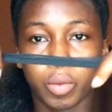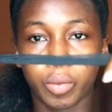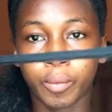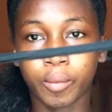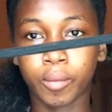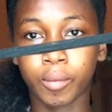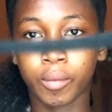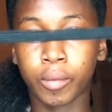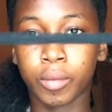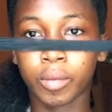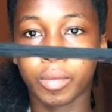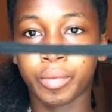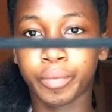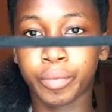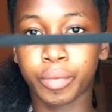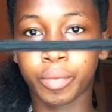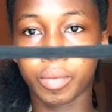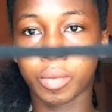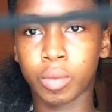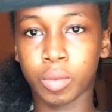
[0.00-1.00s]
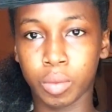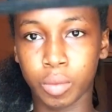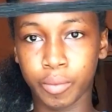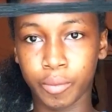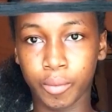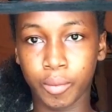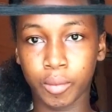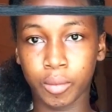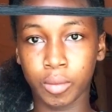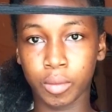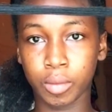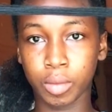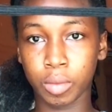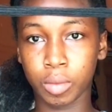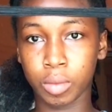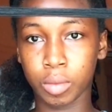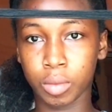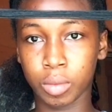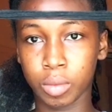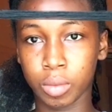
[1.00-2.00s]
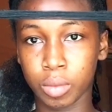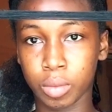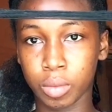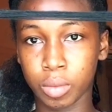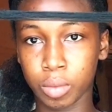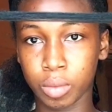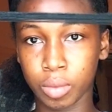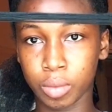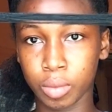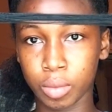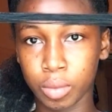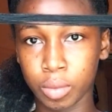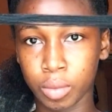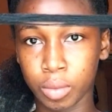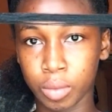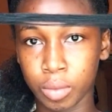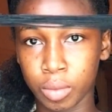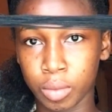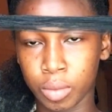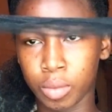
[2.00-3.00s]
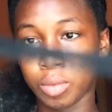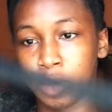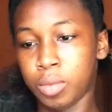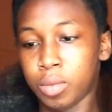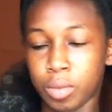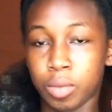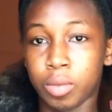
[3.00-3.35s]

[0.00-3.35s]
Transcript: two, from the ear to the